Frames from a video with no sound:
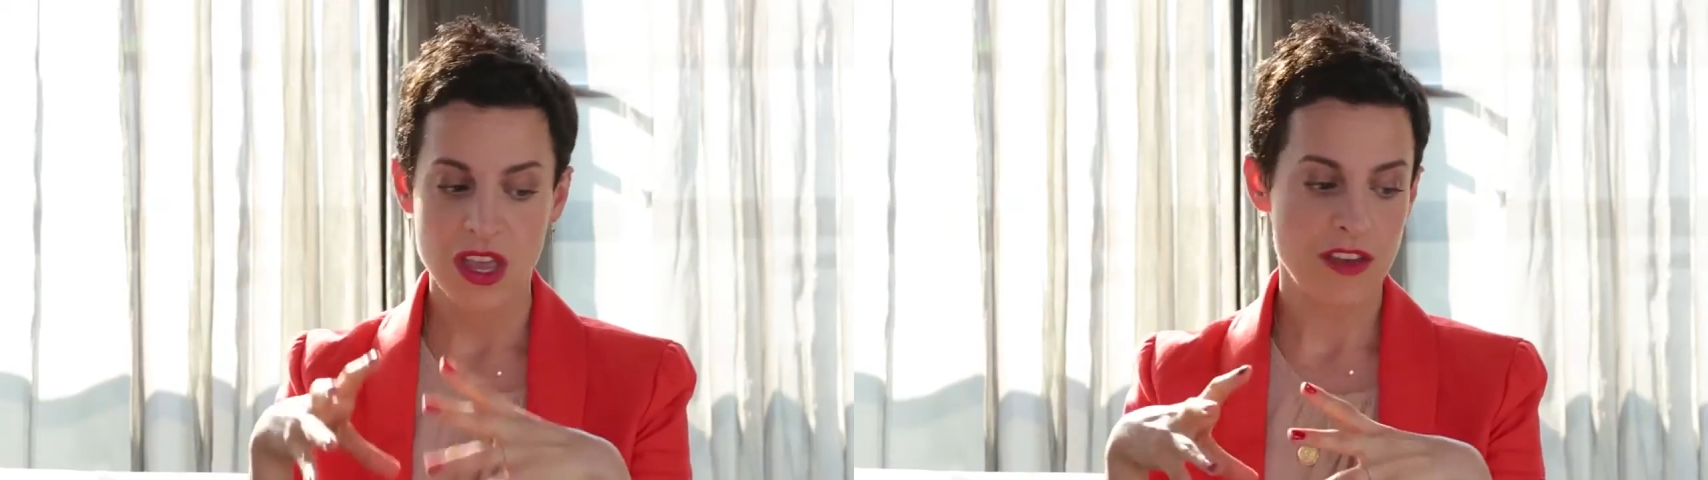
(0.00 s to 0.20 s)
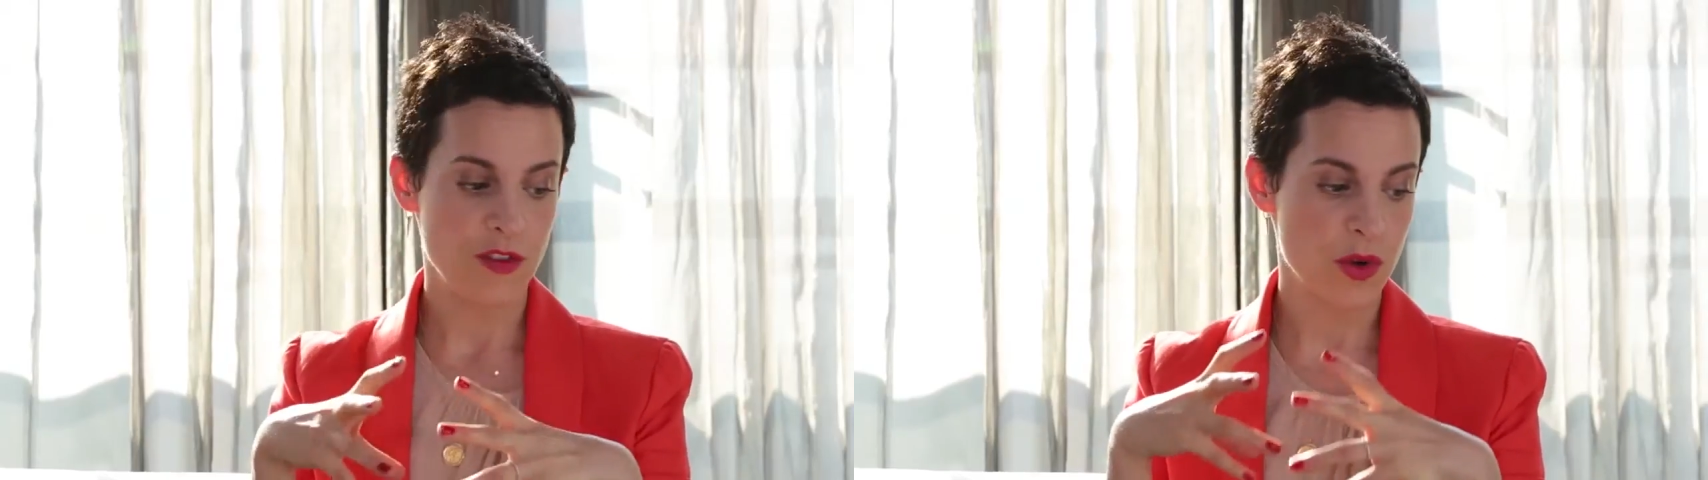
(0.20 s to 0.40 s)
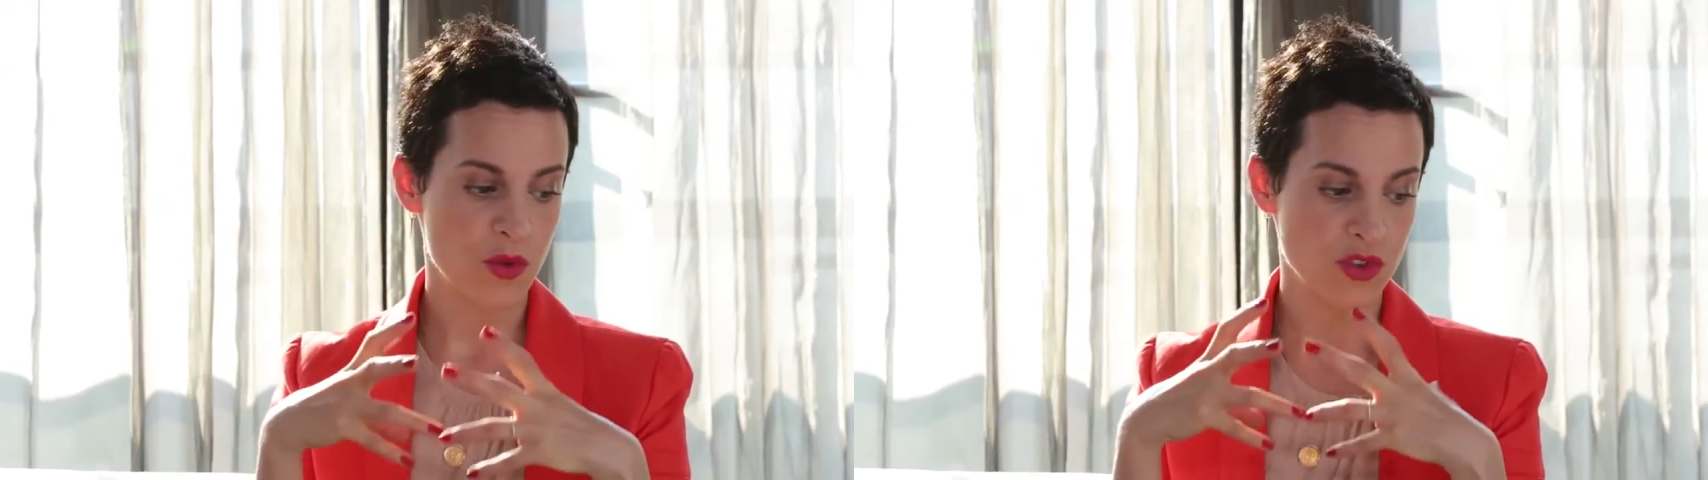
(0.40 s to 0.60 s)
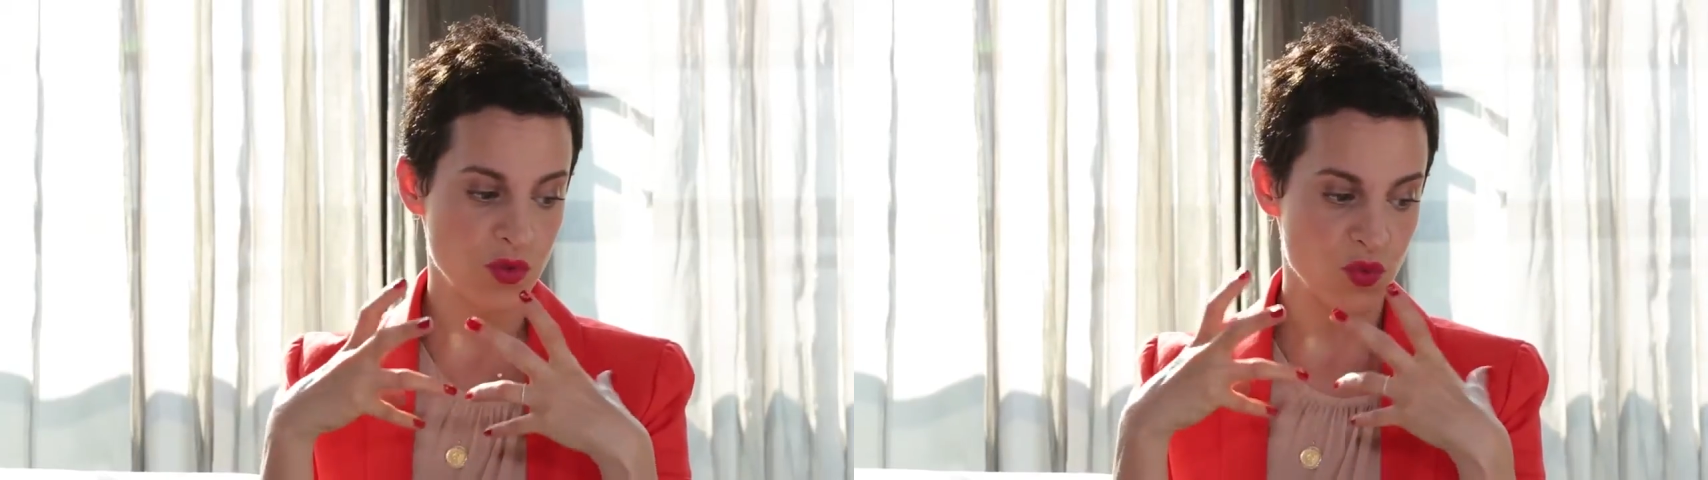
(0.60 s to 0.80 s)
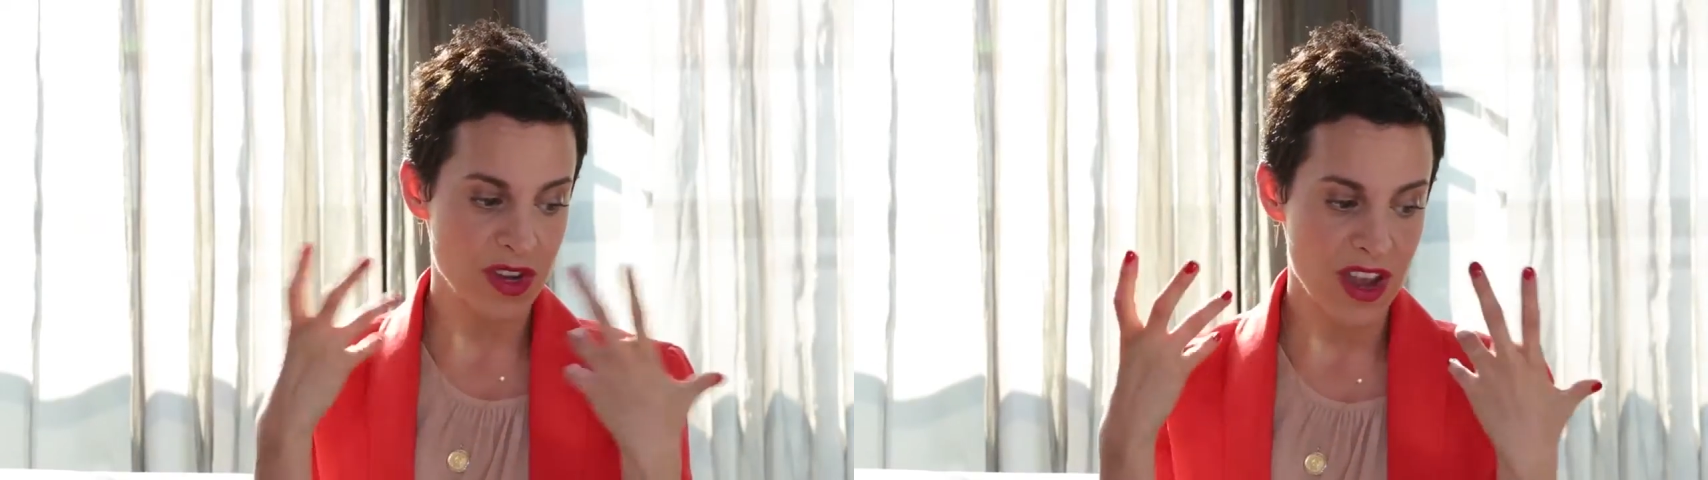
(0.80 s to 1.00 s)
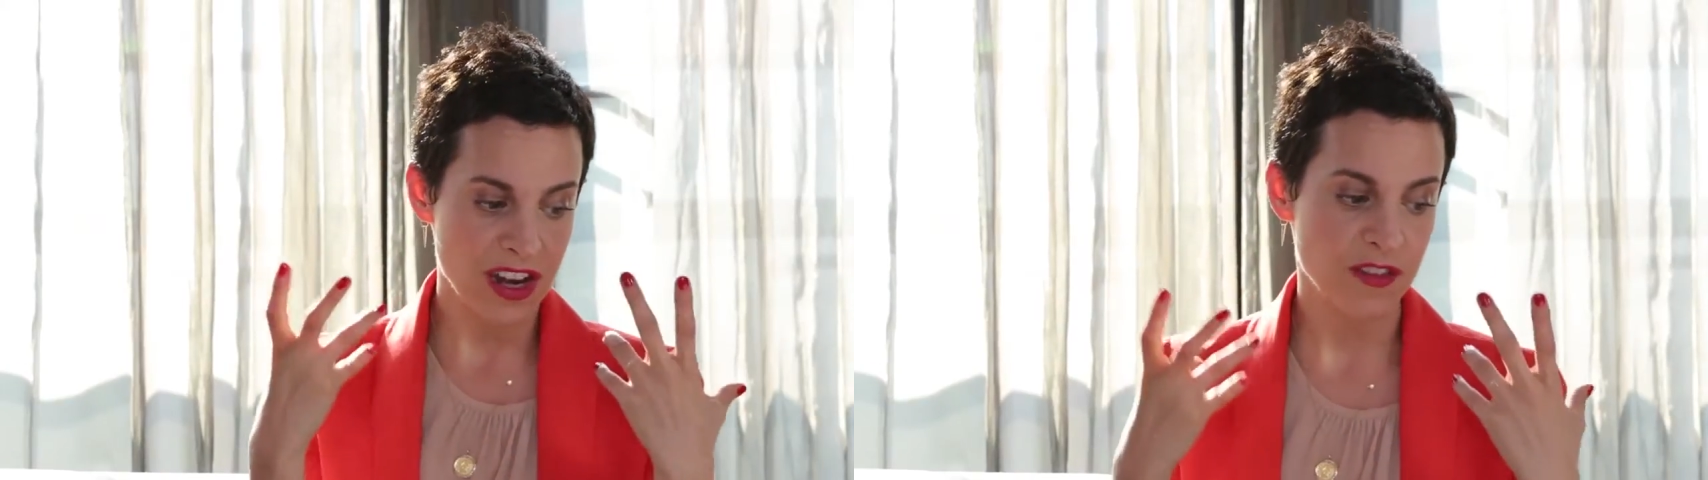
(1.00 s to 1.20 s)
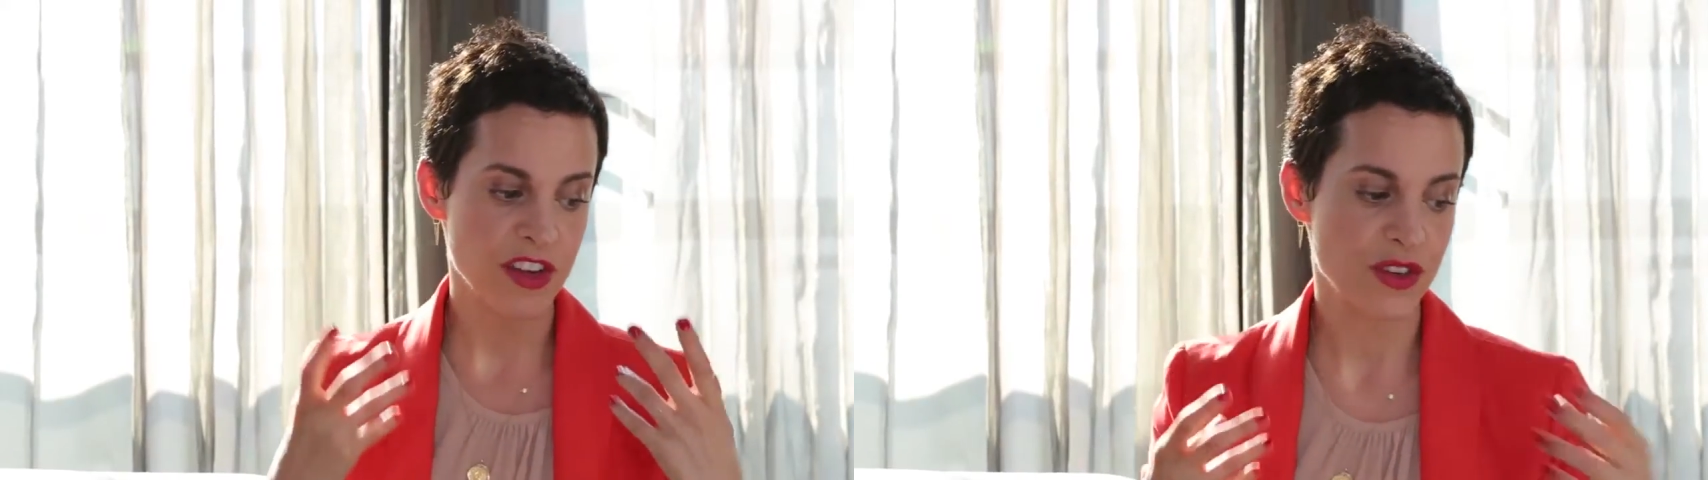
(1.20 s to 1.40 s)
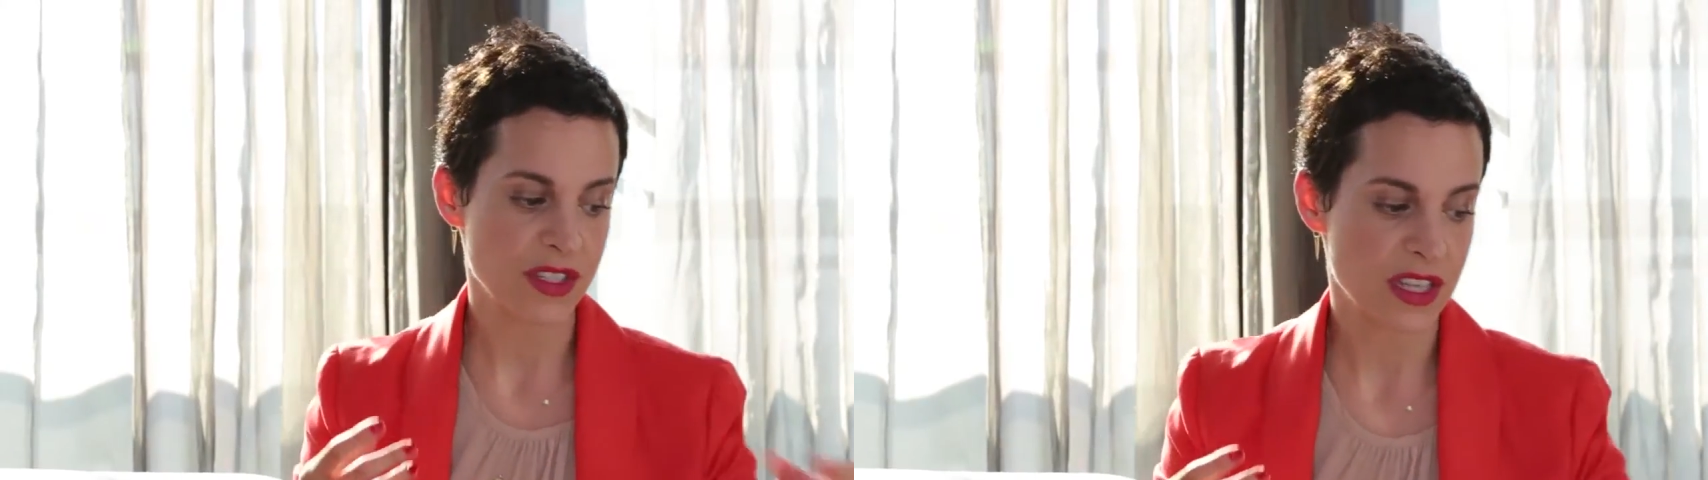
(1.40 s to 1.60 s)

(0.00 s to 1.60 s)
if you want to just reactivate your